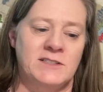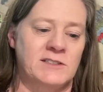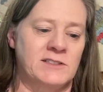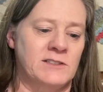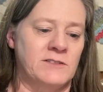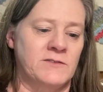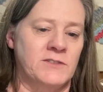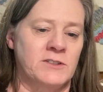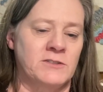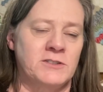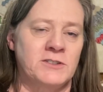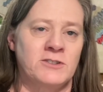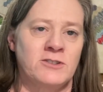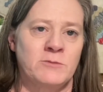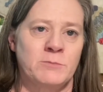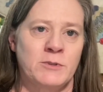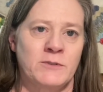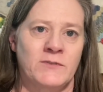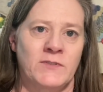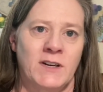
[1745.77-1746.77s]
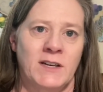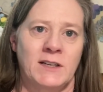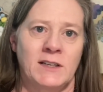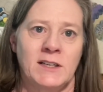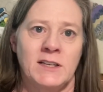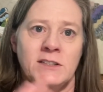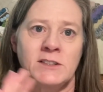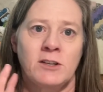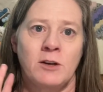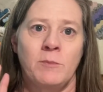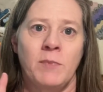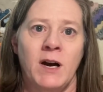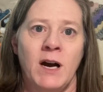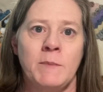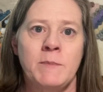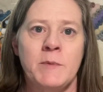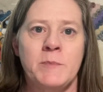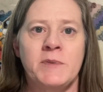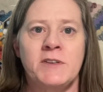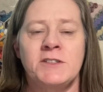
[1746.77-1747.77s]
It's a very super fine lace. I'll
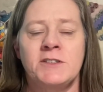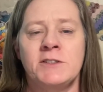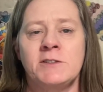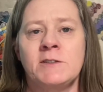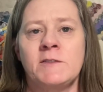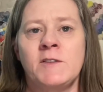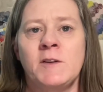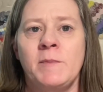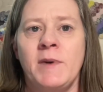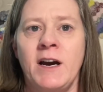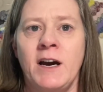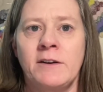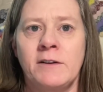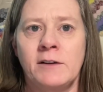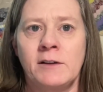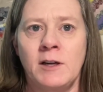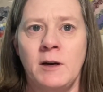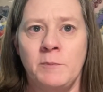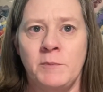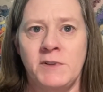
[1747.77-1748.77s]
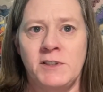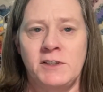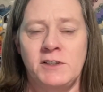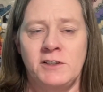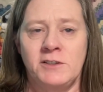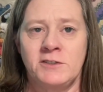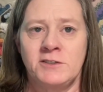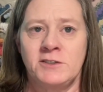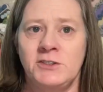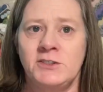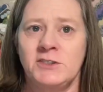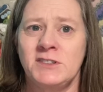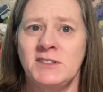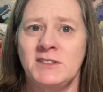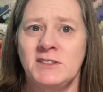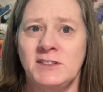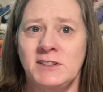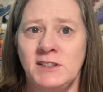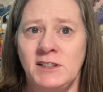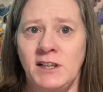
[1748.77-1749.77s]
pop a picture of the pattern up in here can
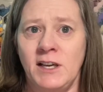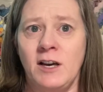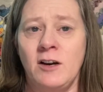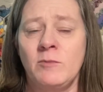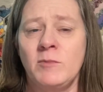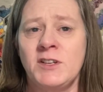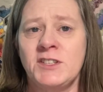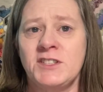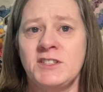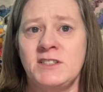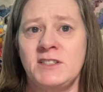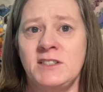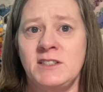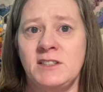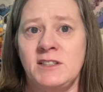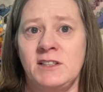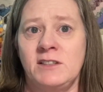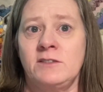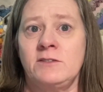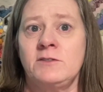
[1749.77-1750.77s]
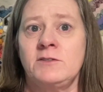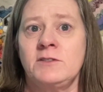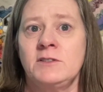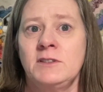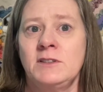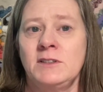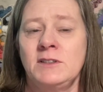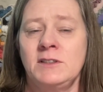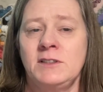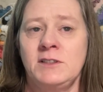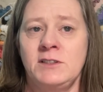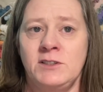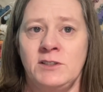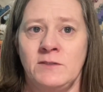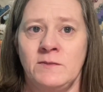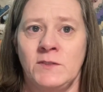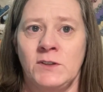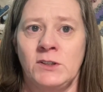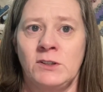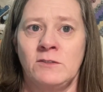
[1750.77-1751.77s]
see how much detail is
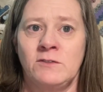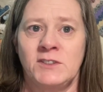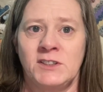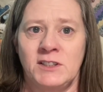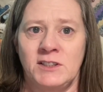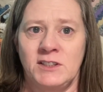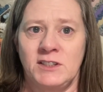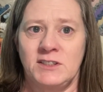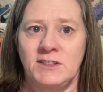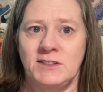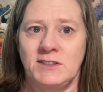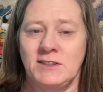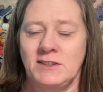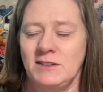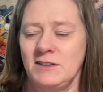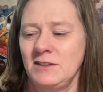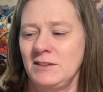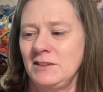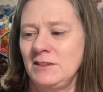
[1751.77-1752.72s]
involved in this.